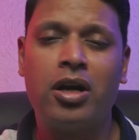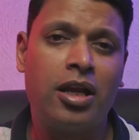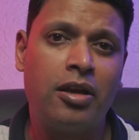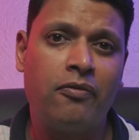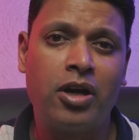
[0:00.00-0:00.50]

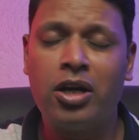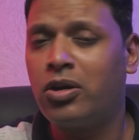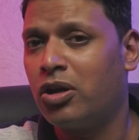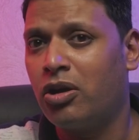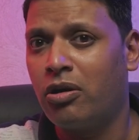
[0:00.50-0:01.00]
delivery
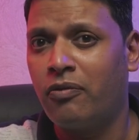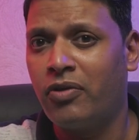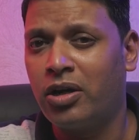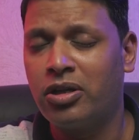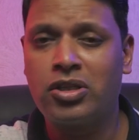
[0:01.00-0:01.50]
to your
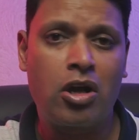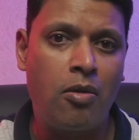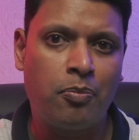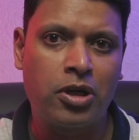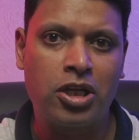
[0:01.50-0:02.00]
various
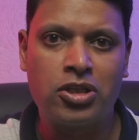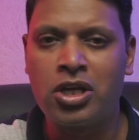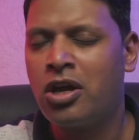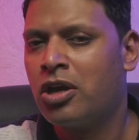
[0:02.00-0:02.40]
components.